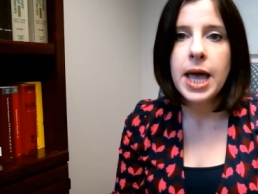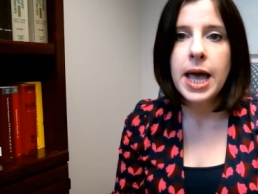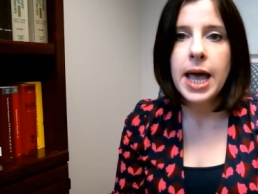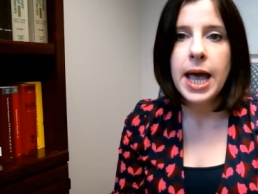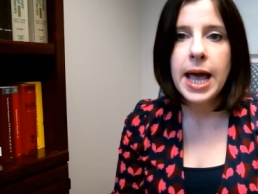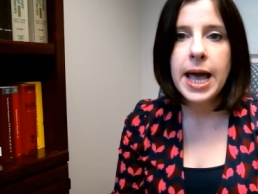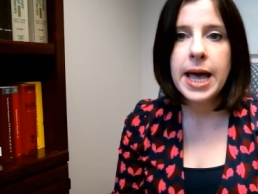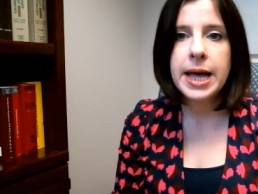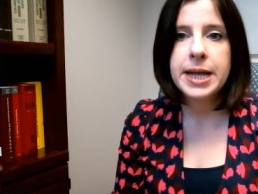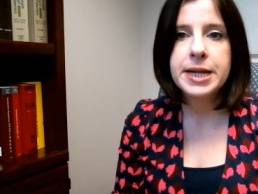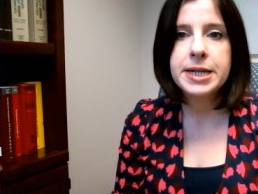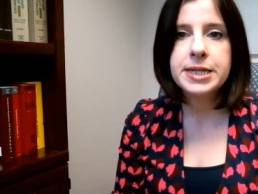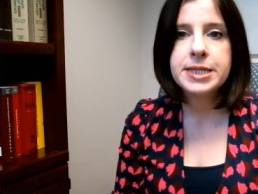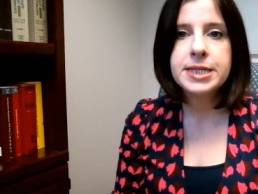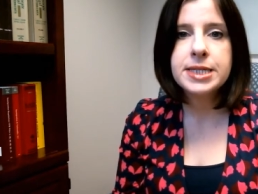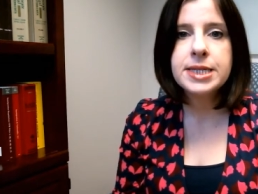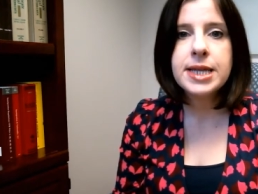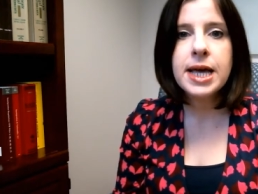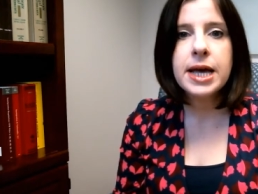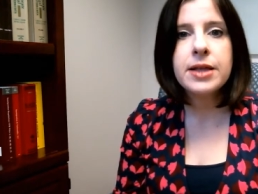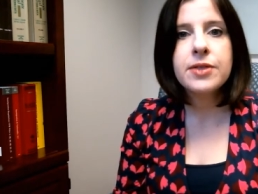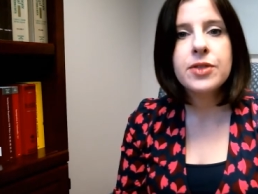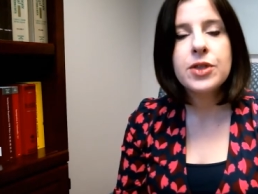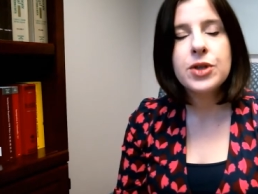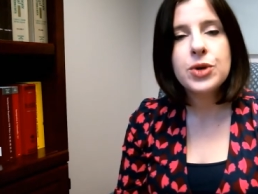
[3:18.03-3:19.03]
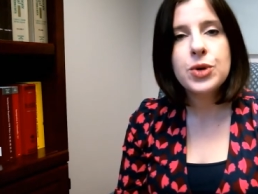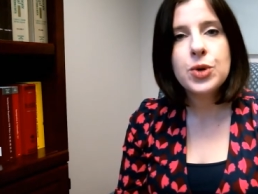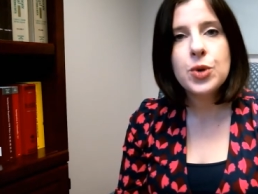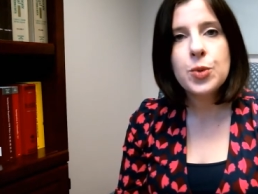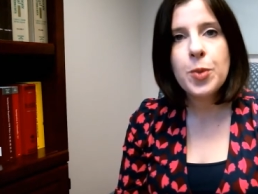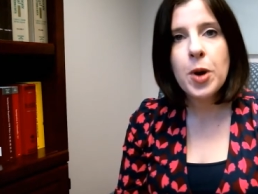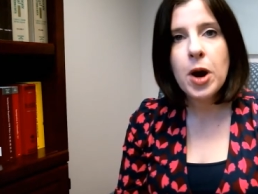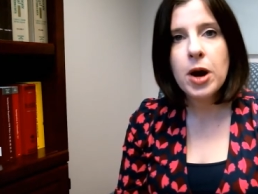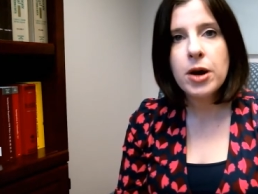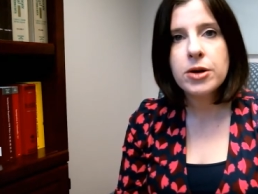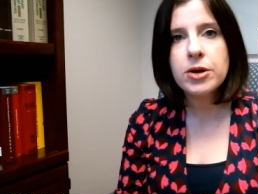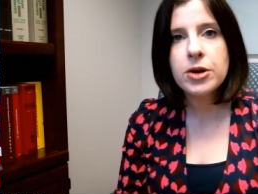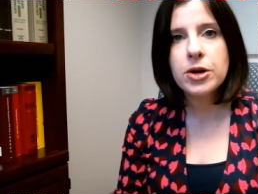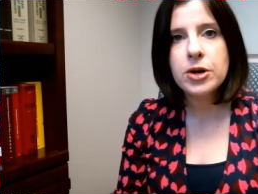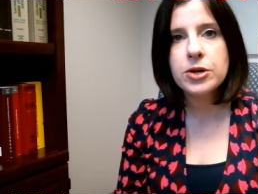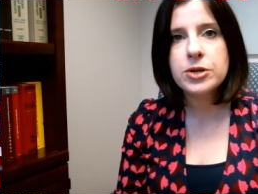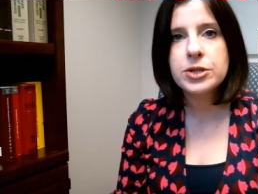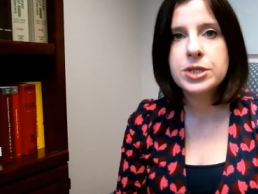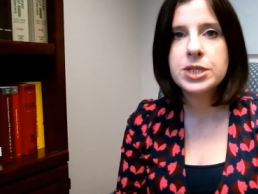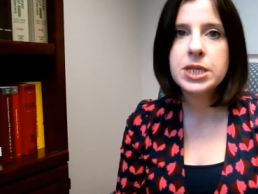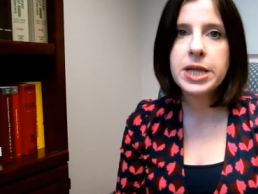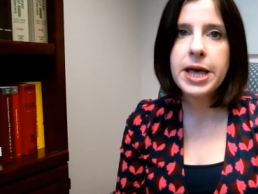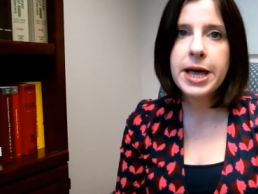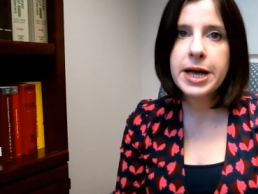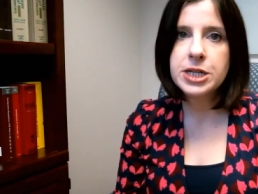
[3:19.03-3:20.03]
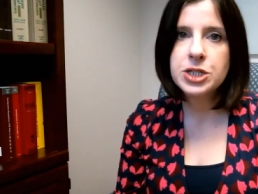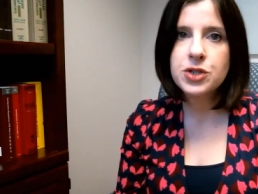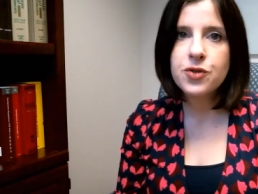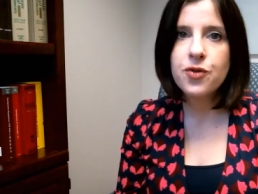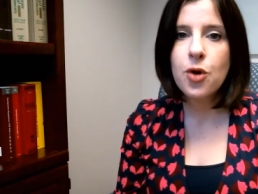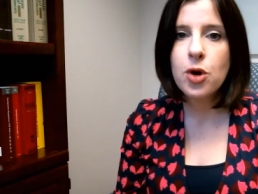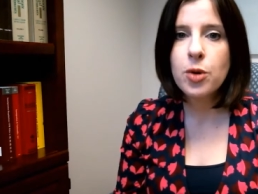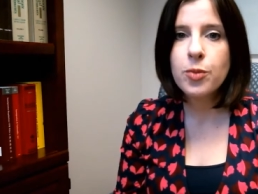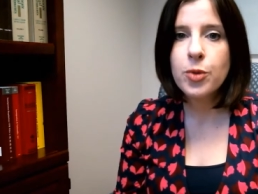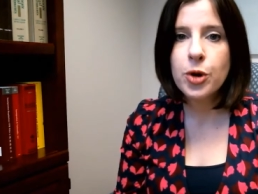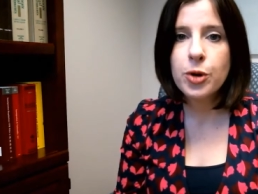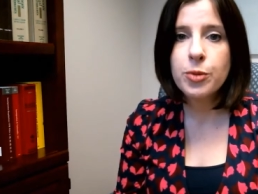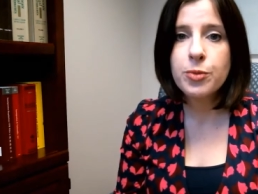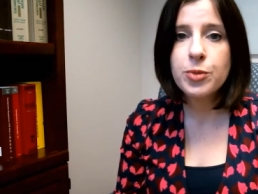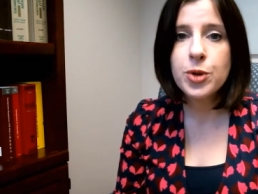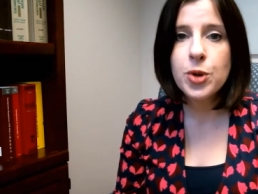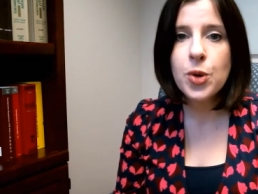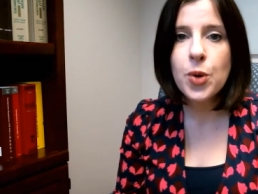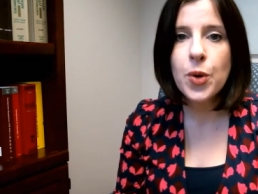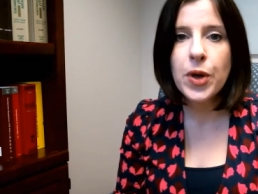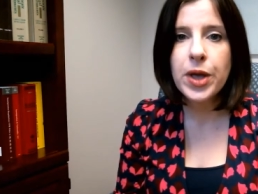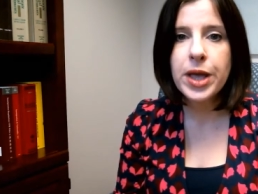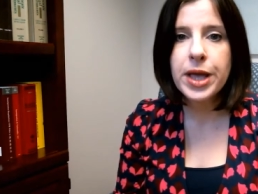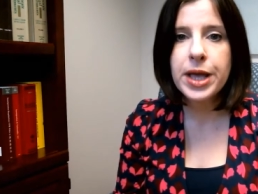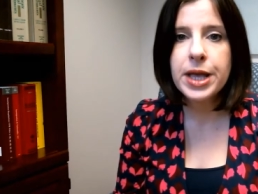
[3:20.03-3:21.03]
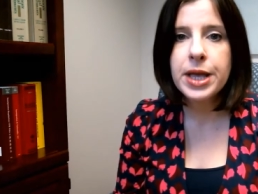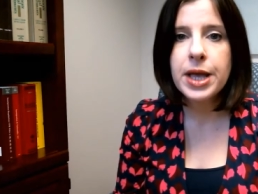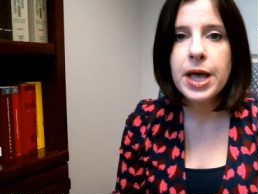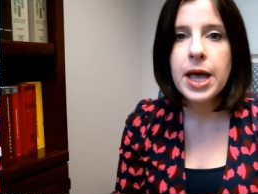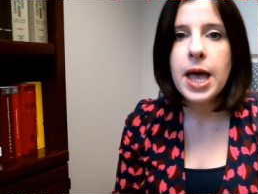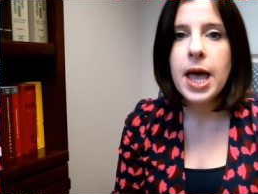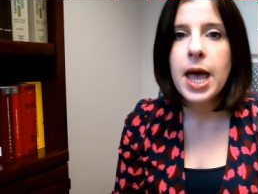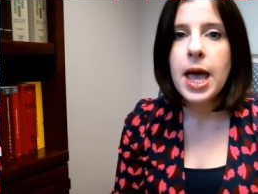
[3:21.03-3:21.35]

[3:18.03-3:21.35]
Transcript: And instead, the new partner / former employee